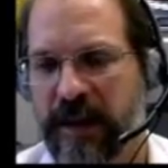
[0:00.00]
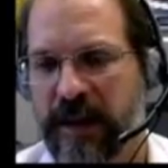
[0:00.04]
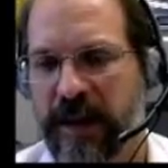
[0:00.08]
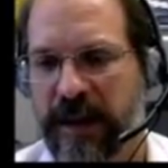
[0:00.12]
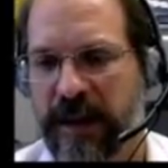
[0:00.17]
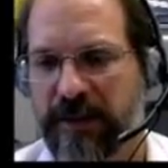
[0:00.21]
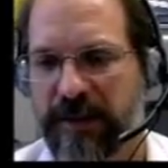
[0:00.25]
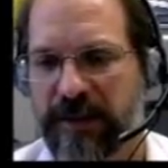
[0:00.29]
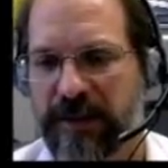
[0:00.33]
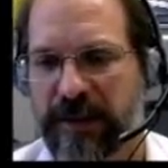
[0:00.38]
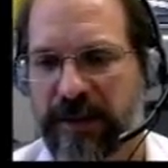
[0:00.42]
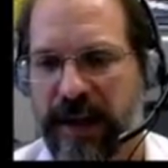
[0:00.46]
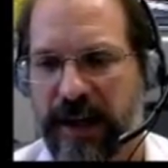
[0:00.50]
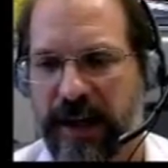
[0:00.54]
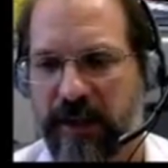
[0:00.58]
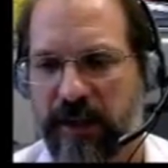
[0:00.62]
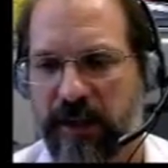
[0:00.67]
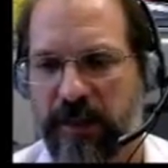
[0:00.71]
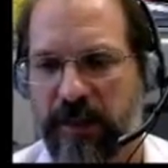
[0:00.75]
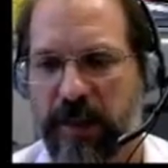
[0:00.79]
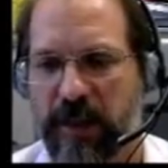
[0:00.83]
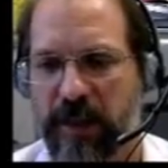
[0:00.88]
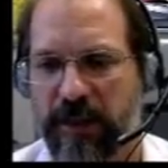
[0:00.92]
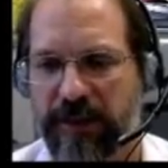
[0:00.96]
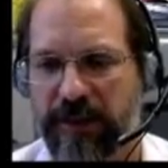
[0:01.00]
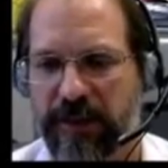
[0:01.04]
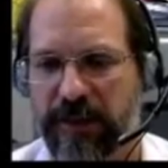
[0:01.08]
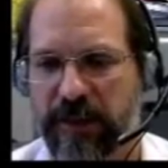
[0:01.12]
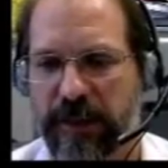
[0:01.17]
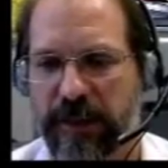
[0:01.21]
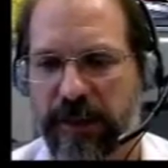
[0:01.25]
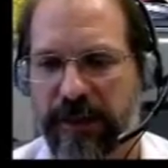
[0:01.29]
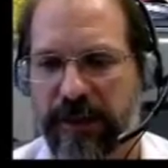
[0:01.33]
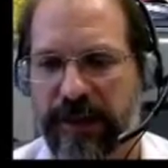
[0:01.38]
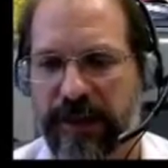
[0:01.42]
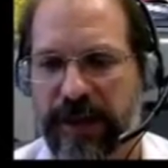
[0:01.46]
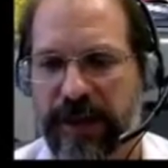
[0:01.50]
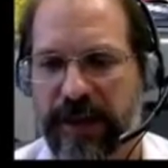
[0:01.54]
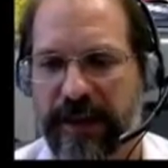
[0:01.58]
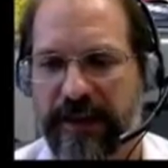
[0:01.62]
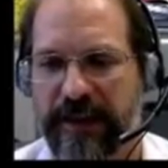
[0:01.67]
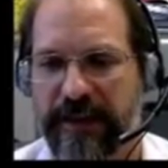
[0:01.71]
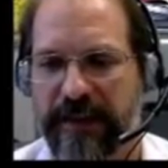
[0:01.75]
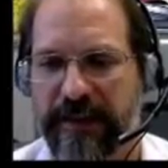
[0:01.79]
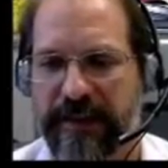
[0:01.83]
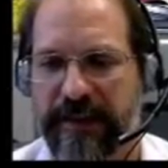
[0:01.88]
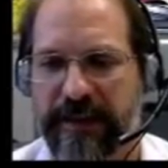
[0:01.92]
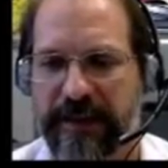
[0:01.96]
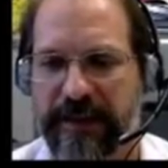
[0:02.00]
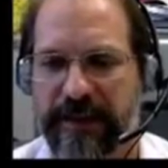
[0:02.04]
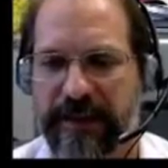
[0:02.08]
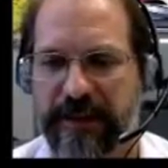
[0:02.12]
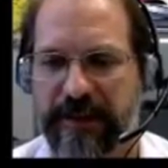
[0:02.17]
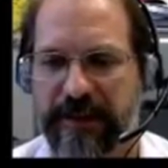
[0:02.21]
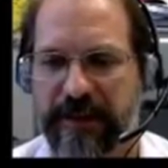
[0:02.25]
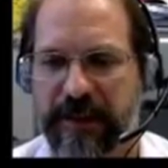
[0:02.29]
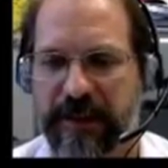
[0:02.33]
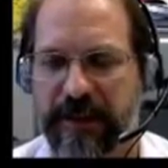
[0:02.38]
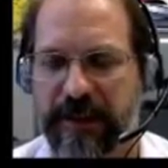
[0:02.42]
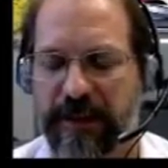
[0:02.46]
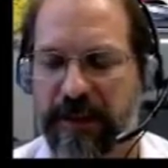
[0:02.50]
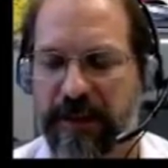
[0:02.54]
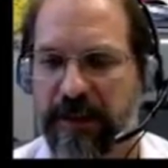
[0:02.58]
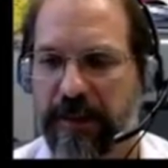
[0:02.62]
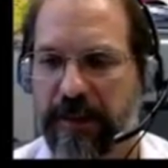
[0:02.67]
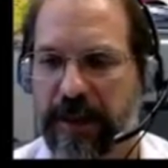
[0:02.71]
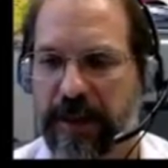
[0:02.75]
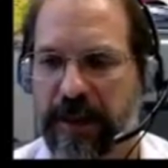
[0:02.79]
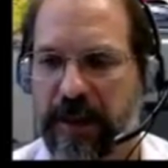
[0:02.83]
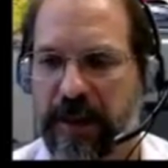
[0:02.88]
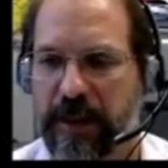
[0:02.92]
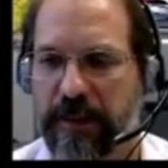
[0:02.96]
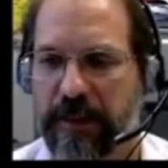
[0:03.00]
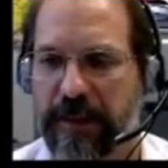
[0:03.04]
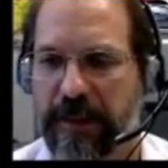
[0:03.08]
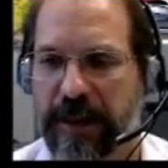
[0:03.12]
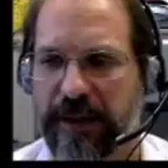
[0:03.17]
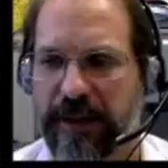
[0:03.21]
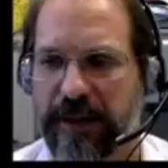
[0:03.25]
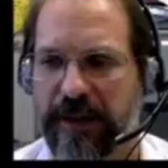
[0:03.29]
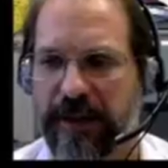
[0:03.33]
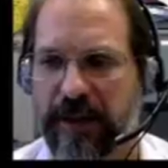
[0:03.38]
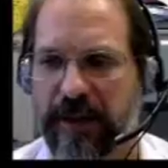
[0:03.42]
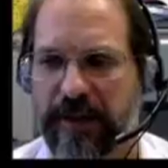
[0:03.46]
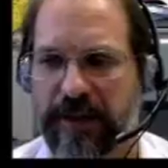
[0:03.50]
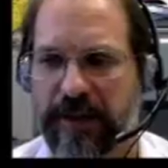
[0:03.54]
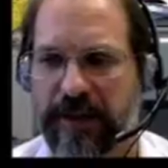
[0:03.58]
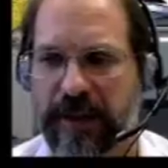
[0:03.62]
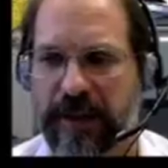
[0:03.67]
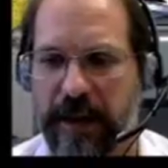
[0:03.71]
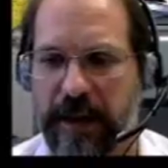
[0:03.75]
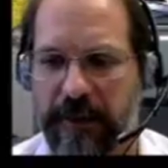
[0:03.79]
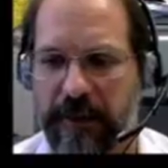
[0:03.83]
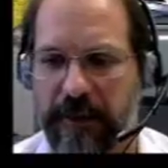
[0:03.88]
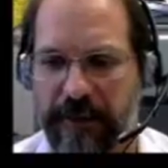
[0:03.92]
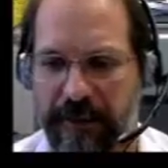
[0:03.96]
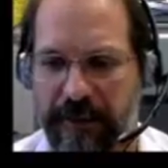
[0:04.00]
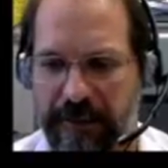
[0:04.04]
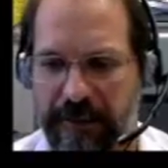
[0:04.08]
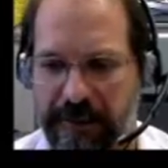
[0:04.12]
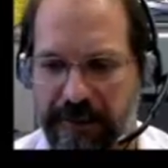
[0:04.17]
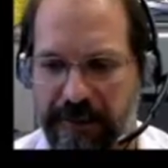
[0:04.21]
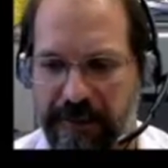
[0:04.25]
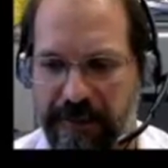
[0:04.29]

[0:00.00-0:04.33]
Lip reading: electrostatic repulsion we would get with the bicarbonate fluxing out.